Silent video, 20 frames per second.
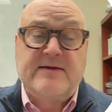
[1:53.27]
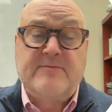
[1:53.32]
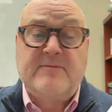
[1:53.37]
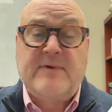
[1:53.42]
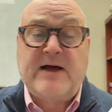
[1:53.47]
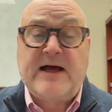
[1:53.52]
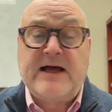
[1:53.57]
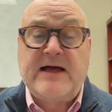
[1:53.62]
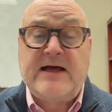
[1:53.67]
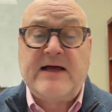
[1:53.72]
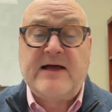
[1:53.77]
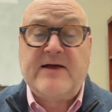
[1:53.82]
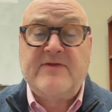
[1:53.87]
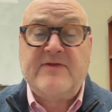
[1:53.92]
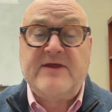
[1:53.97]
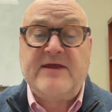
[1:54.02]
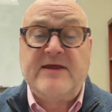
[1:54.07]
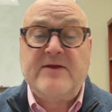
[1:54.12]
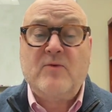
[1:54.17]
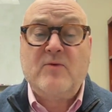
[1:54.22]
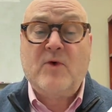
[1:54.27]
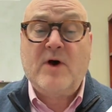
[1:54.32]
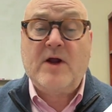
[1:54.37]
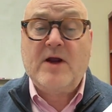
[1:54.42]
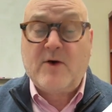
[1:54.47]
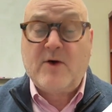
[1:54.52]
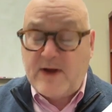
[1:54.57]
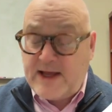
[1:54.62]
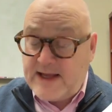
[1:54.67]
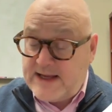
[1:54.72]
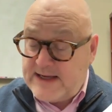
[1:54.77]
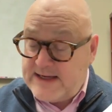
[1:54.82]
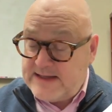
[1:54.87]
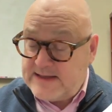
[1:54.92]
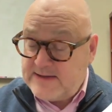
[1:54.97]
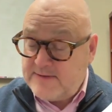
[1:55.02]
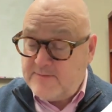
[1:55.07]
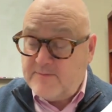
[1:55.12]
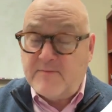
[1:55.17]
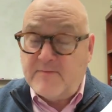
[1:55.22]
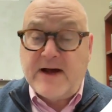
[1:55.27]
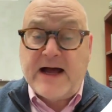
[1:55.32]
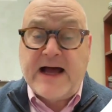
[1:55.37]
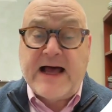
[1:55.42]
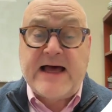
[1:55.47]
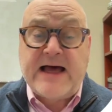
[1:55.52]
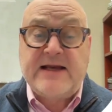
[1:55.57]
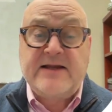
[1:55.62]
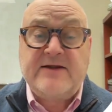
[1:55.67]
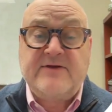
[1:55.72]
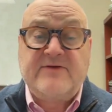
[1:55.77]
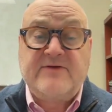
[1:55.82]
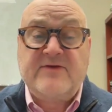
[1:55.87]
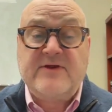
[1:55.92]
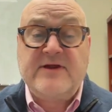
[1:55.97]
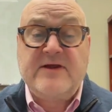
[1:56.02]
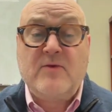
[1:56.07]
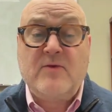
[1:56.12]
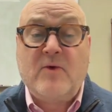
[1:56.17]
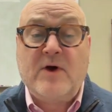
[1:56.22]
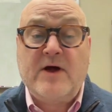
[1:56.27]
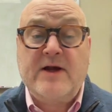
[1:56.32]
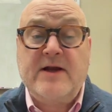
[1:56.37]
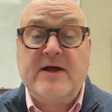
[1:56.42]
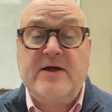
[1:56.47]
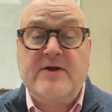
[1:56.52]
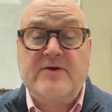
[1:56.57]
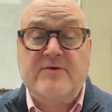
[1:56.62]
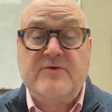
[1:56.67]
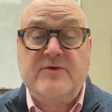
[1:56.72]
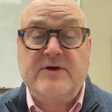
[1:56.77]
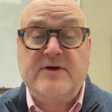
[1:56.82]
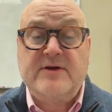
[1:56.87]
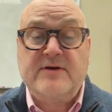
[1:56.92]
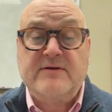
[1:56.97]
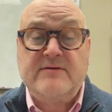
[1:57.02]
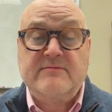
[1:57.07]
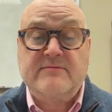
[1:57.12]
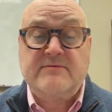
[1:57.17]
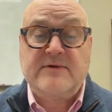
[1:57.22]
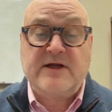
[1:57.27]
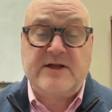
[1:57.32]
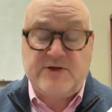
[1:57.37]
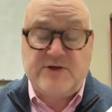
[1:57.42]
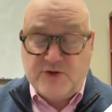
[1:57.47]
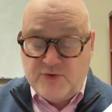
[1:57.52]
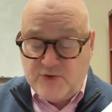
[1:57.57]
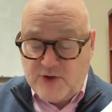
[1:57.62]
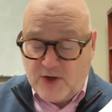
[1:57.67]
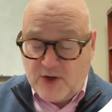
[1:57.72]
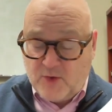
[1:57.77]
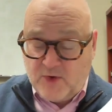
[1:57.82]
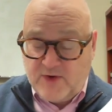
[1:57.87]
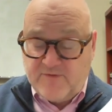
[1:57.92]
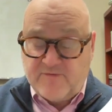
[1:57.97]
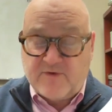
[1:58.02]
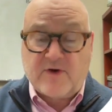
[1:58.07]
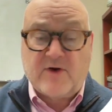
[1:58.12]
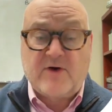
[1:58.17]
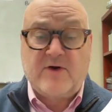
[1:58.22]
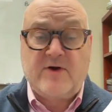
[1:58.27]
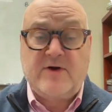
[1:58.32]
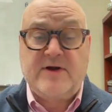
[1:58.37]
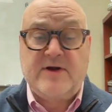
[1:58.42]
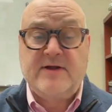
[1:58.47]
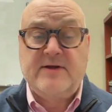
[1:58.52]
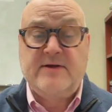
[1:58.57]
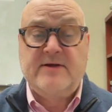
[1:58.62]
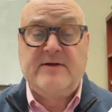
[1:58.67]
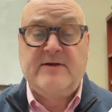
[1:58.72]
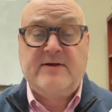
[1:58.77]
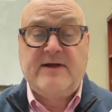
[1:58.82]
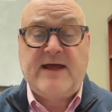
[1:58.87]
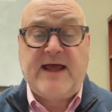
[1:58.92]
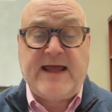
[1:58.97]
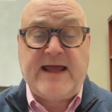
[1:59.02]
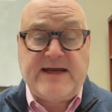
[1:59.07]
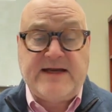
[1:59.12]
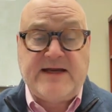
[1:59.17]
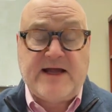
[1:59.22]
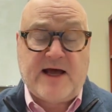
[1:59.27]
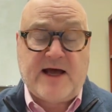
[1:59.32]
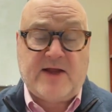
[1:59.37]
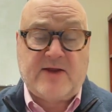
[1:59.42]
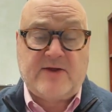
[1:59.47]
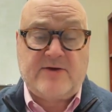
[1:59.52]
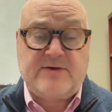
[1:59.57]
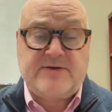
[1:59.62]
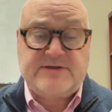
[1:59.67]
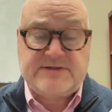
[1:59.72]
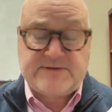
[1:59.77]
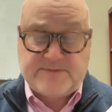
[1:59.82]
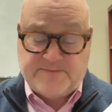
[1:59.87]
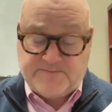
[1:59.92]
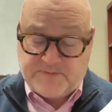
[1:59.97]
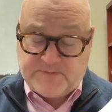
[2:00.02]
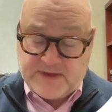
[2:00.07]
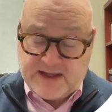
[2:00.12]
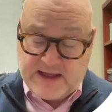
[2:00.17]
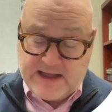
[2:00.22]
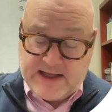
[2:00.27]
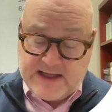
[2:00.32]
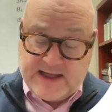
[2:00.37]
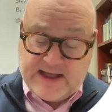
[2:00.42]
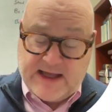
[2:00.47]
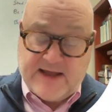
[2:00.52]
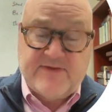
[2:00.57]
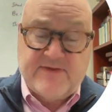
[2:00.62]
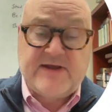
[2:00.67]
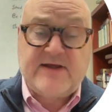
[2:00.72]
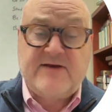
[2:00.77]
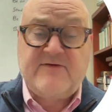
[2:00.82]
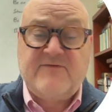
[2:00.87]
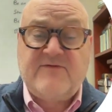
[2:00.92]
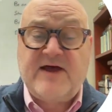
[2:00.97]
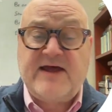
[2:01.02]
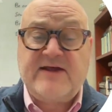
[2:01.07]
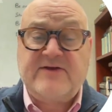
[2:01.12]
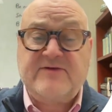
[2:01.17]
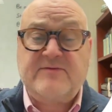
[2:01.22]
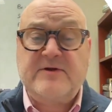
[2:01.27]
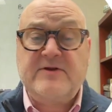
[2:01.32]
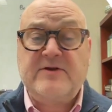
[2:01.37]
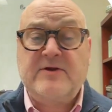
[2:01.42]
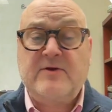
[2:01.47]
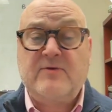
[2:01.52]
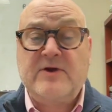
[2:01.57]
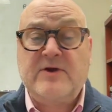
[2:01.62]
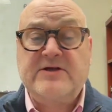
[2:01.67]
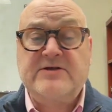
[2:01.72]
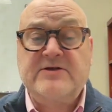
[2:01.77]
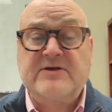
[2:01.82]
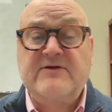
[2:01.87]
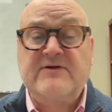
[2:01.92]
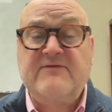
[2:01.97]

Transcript: by the 108 minus the 100. And you know we've earned $8. And the investment, the original